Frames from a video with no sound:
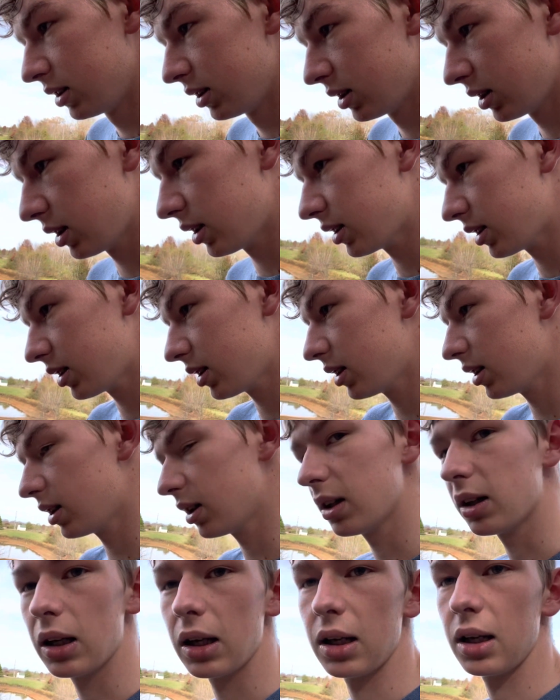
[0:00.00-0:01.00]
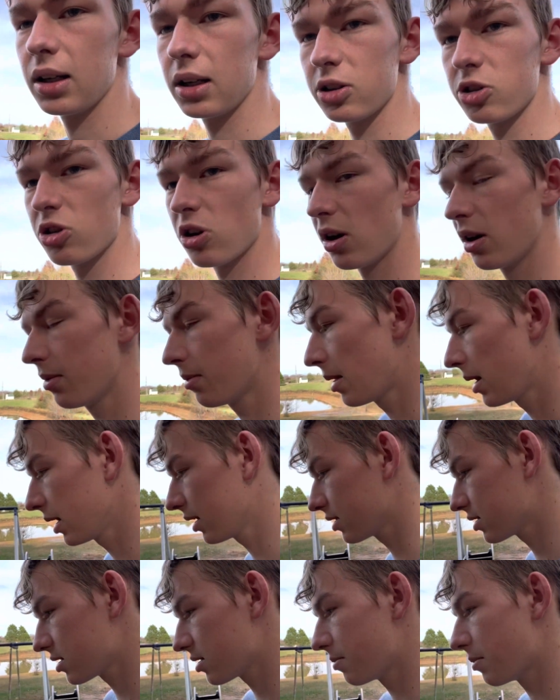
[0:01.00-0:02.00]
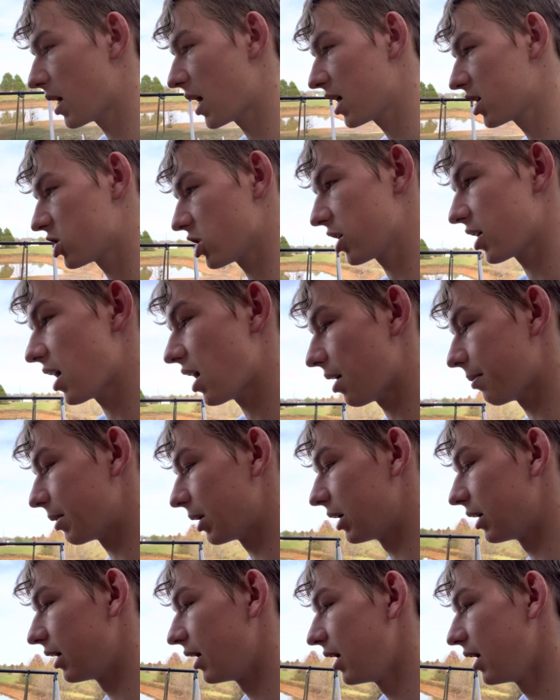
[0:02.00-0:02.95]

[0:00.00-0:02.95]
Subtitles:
and try and make some magic happen.